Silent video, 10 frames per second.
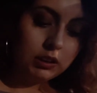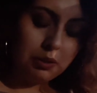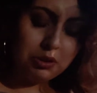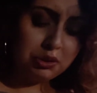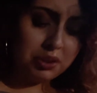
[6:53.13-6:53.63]
He
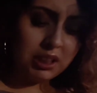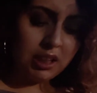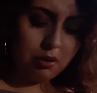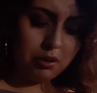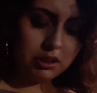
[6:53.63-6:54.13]
was drinking
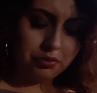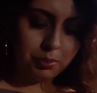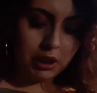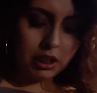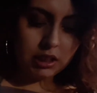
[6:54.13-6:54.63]
out with his
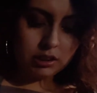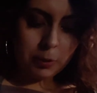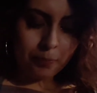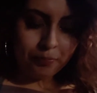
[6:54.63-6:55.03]
buddies,